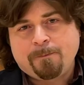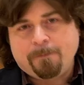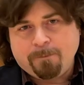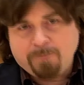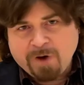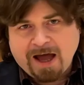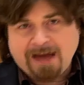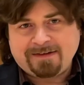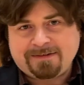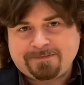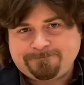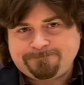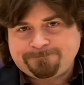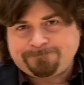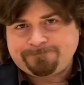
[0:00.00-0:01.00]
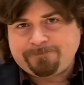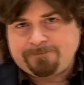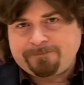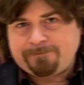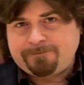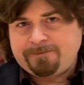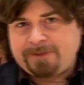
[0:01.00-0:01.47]
But
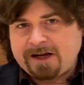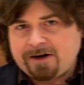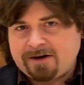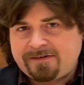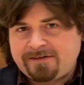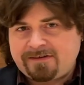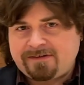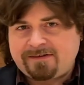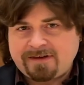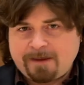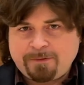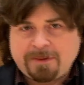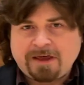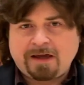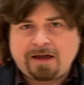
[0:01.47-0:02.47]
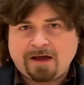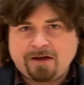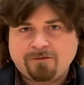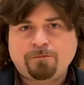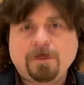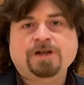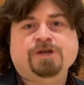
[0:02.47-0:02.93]
there is something of
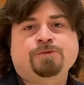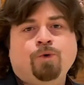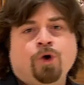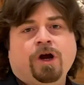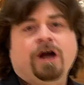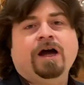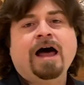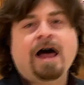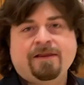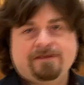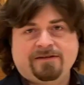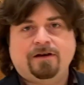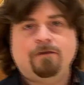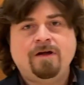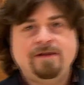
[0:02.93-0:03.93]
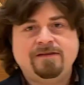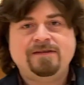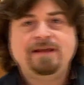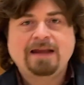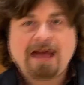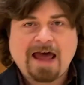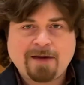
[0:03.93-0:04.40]
much more consequence
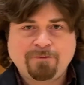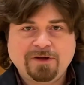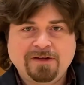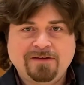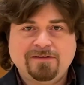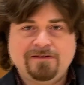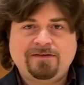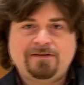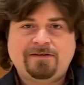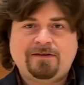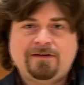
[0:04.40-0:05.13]
that happens